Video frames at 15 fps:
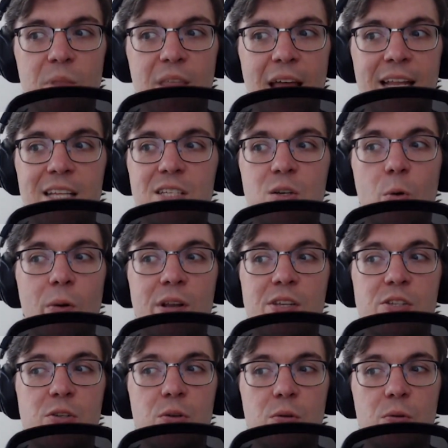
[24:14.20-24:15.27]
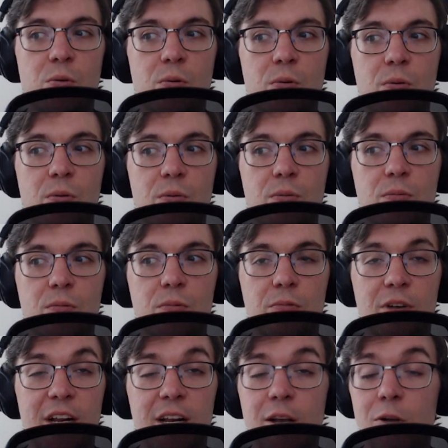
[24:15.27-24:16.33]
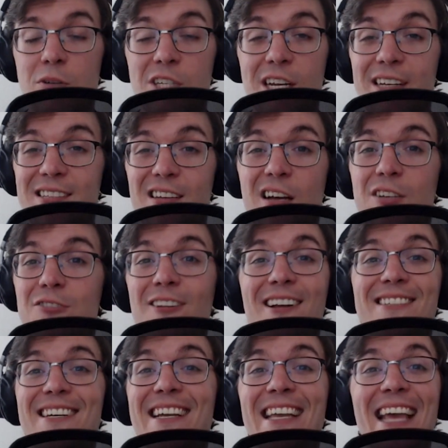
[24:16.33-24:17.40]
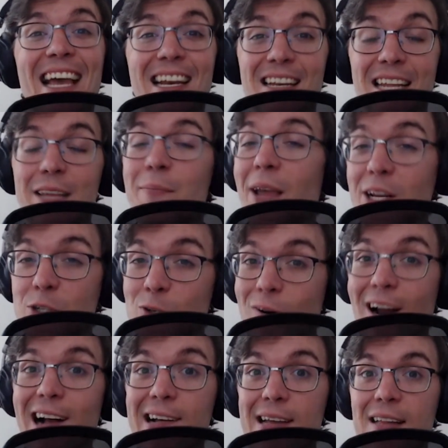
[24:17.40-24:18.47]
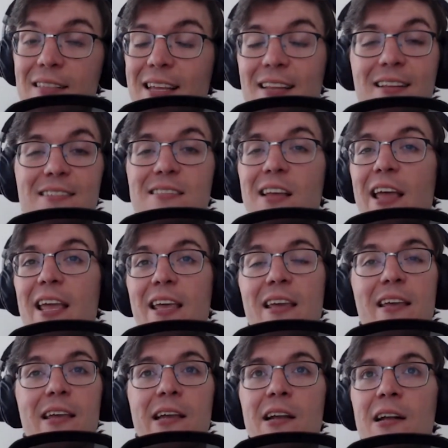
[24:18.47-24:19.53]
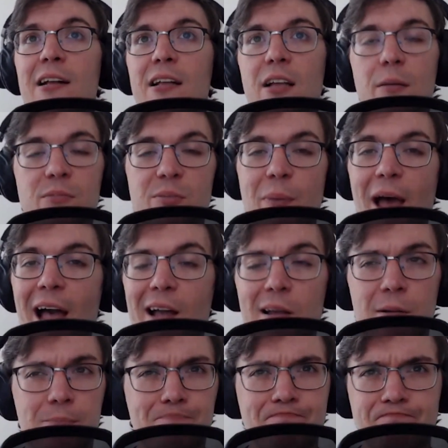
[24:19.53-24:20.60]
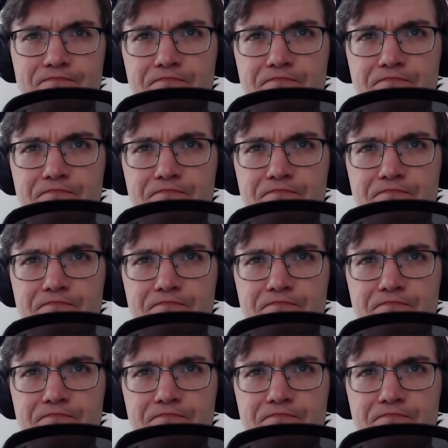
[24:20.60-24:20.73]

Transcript: that he's going to renegotiate his contract again. He may try. Like, let's say he comes back,